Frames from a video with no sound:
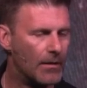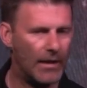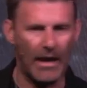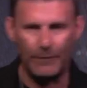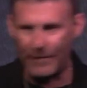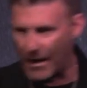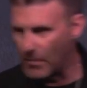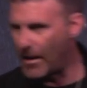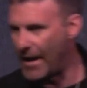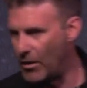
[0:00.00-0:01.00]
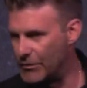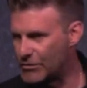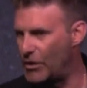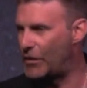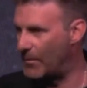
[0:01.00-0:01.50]
Like, I found my own
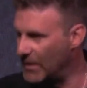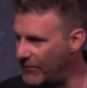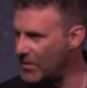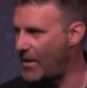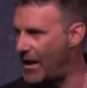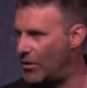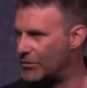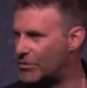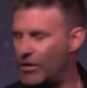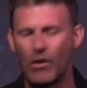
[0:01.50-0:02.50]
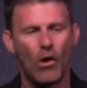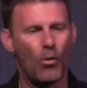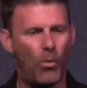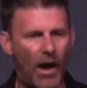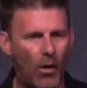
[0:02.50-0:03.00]
truth. I'm living my own truth.
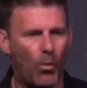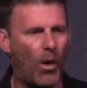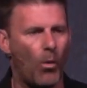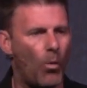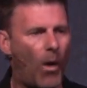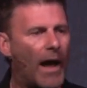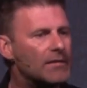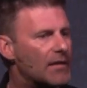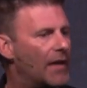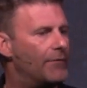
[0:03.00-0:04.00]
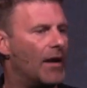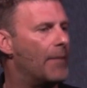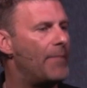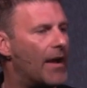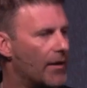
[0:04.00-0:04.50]
Why is life
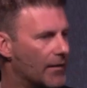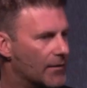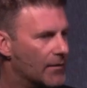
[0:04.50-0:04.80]
not better?